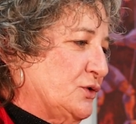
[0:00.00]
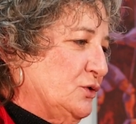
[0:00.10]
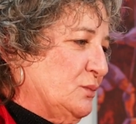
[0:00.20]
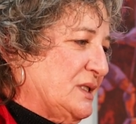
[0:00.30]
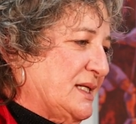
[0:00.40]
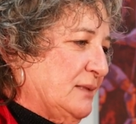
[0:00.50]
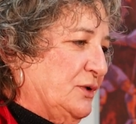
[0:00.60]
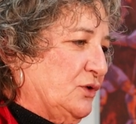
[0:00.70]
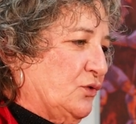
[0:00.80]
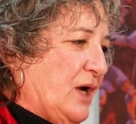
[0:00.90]
Toomis had
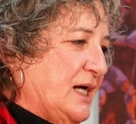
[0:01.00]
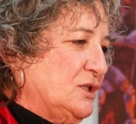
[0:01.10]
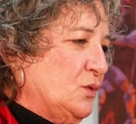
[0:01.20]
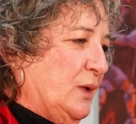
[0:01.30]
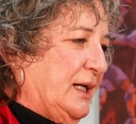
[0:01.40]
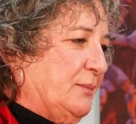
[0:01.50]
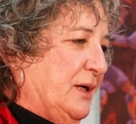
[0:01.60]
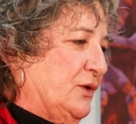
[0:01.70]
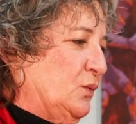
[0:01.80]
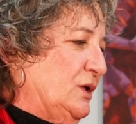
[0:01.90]
been dragged away
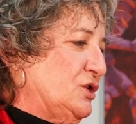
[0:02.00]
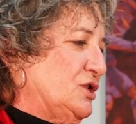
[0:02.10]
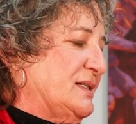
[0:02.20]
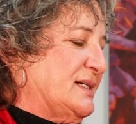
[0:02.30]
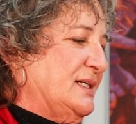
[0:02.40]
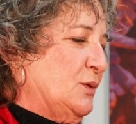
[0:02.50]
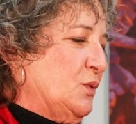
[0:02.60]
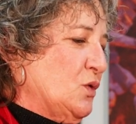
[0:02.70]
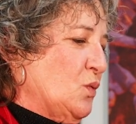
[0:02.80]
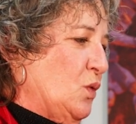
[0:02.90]
by the witch's
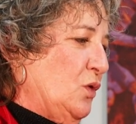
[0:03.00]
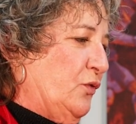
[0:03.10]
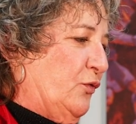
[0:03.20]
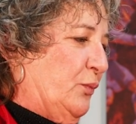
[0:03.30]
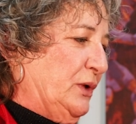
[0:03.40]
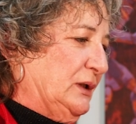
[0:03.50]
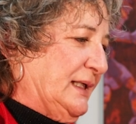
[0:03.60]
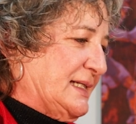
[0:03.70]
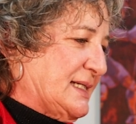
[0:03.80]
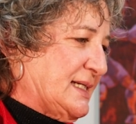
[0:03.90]
secret wolf
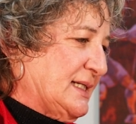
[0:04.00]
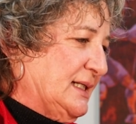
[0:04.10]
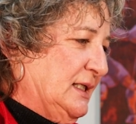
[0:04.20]
police.